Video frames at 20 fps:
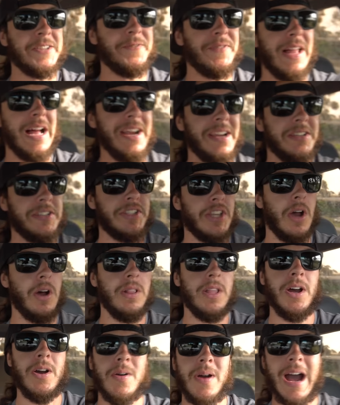to flying
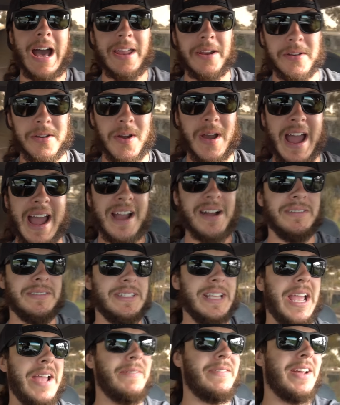solo. I don't know how
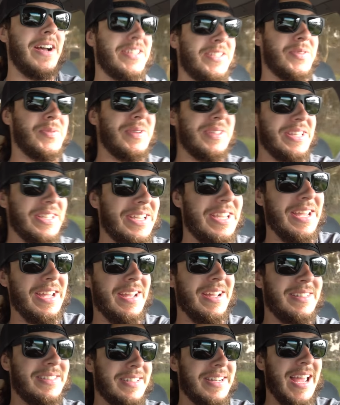Dave does it with the
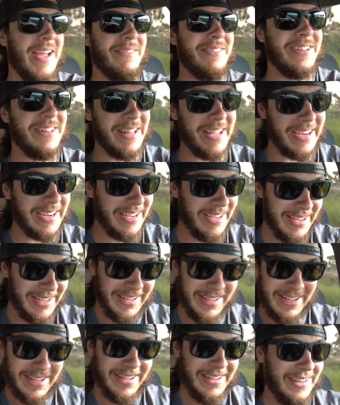kids and having to, like,
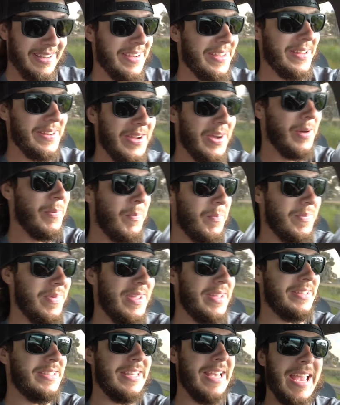you know,
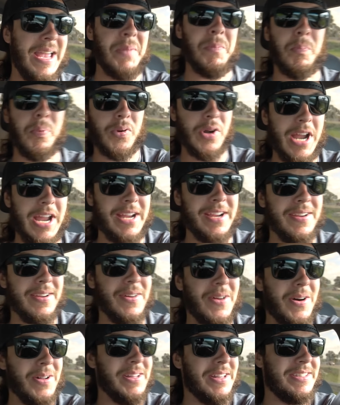midday break
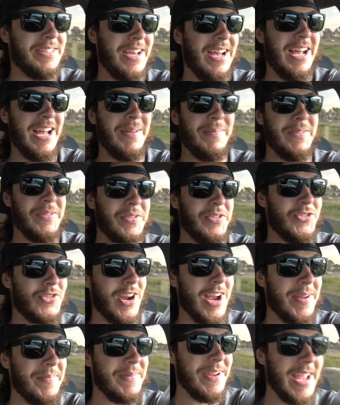all the time. It would
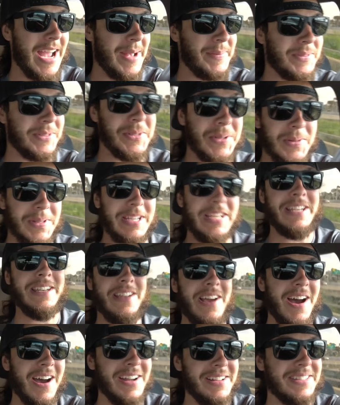drive me absolutely
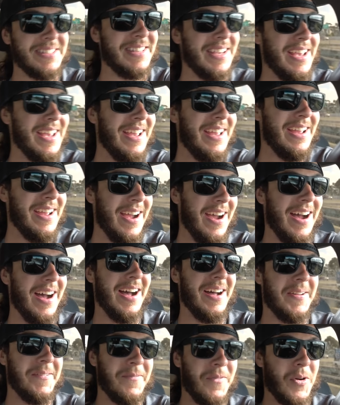nuts.
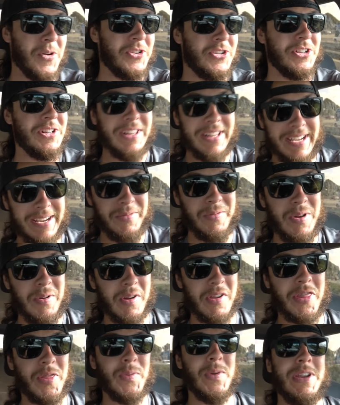Uh, unfortunately, we
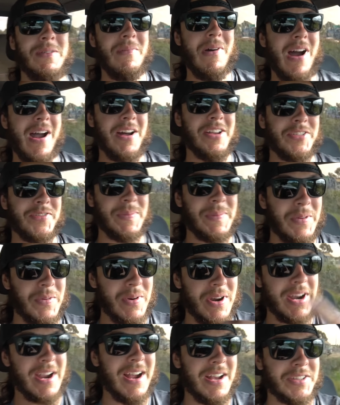were three miles from the
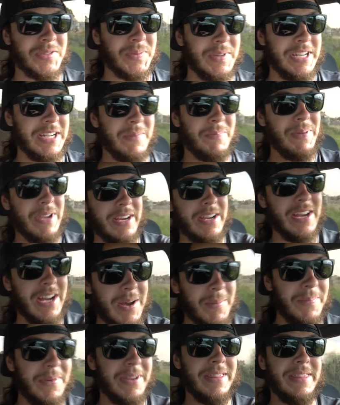warehouse. We need to pick
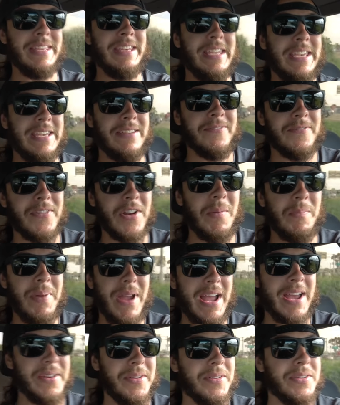up the front
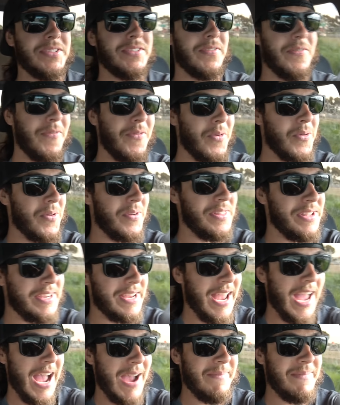panels for the
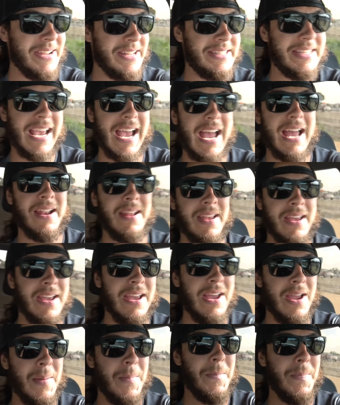cabinets at,
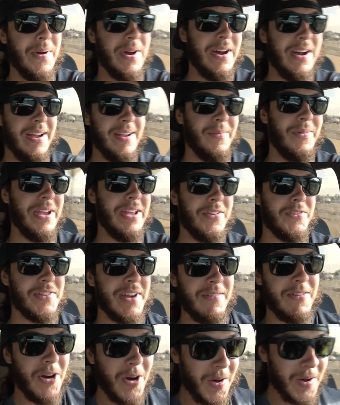but we had to
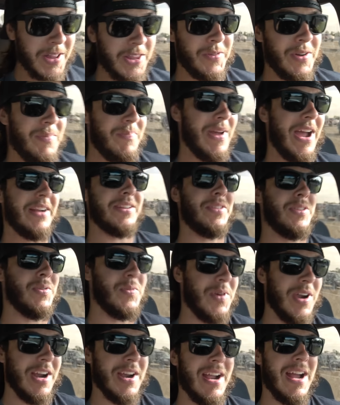drive all the way back to the
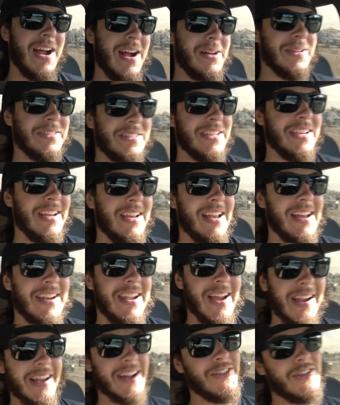warehouse.
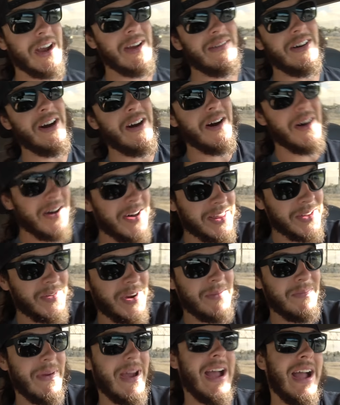Now I got to drive all the
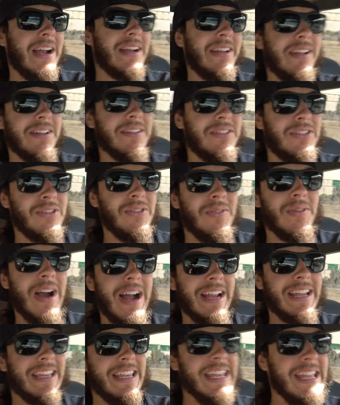way back to
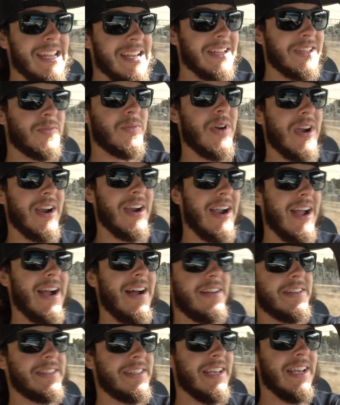IKEA's
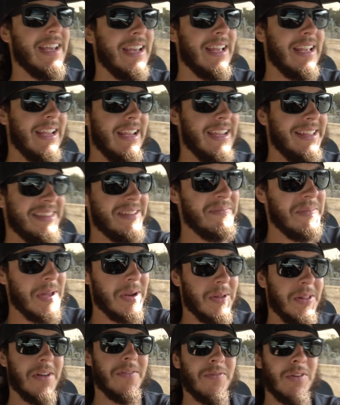warehouse in the
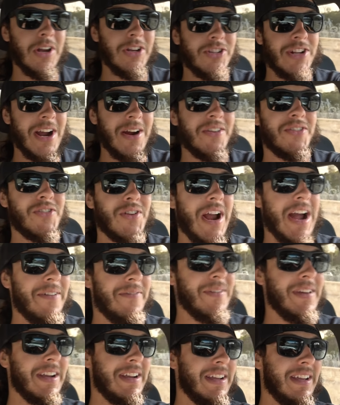middle of rush hour
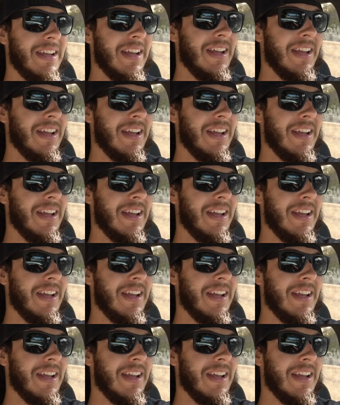traffic